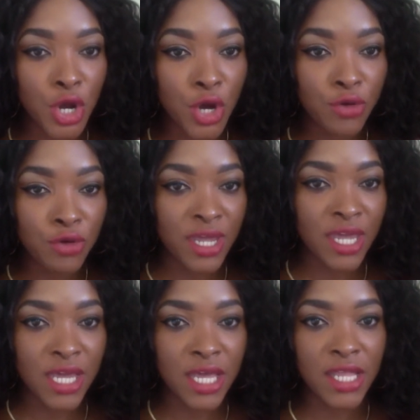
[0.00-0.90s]

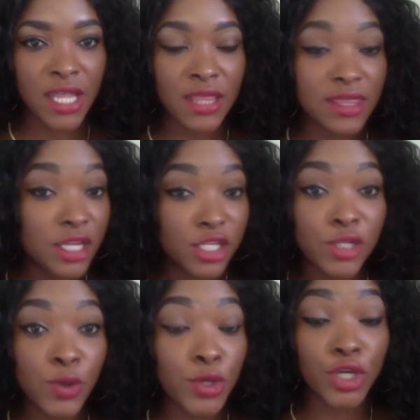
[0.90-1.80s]
create this
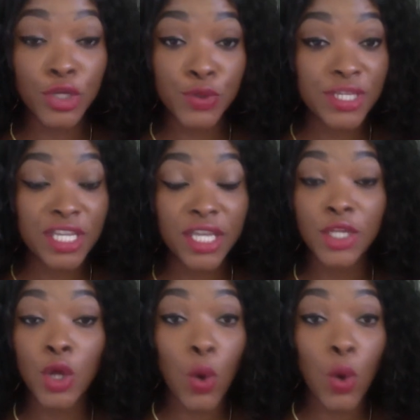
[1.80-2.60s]
look using